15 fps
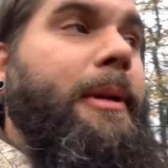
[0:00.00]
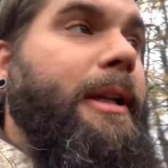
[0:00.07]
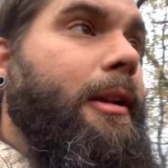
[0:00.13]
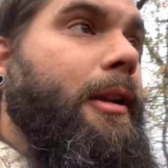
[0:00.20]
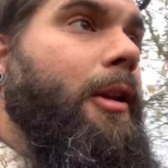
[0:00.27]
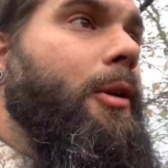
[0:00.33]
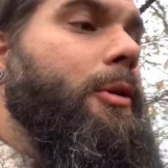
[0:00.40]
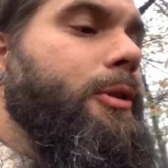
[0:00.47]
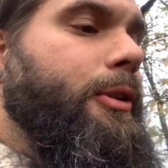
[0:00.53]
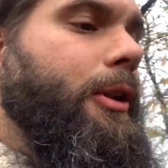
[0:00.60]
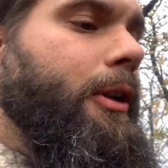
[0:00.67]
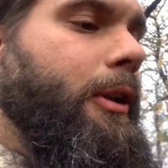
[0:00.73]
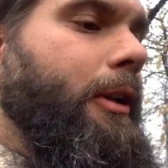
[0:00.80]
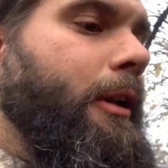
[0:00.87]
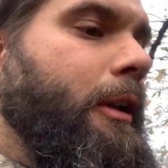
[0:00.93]
would be close.
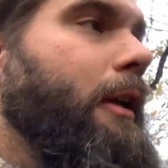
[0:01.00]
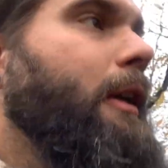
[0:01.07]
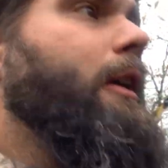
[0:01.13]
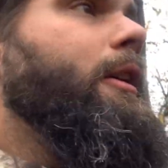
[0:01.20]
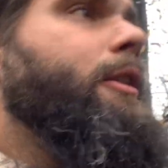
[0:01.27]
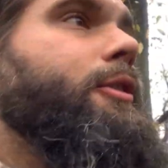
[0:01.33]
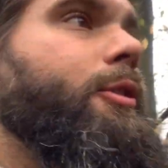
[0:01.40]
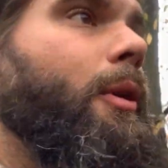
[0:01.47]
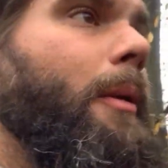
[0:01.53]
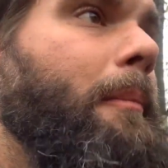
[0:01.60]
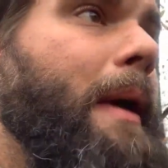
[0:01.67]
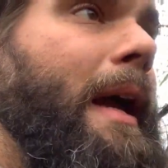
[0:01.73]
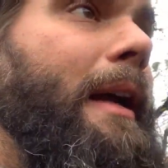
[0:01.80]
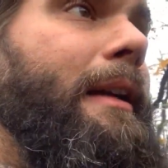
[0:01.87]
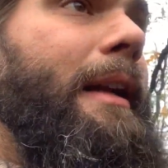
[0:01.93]
So I
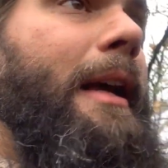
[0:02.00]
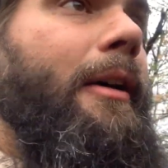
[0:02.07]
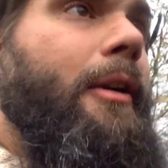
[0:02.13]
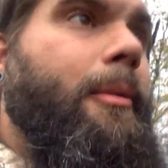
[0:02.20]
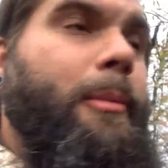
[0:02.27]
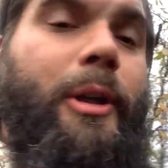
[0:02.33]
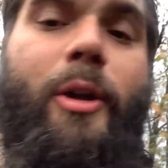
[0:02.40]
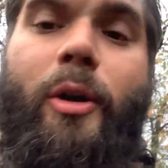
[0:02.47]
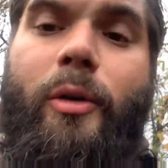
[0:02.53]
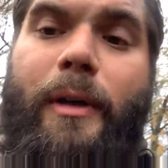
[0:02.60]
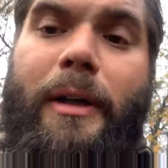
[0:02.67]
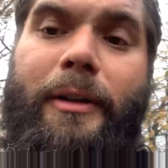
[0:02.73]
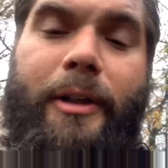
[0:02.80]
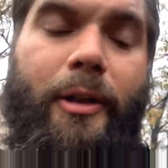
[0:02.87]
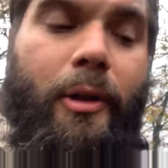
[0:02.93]
backed out. I'm gonna go
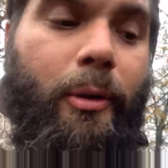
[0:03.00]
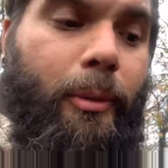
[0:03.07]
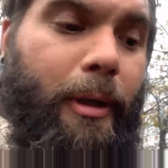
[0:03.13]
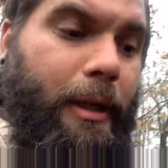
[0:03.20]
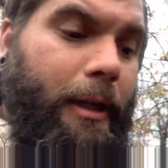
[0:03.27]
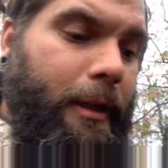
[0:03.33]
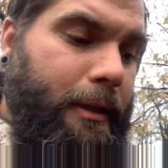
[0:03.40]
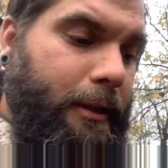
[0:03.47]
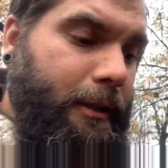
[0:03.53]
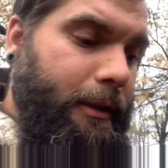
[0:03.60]
around the other way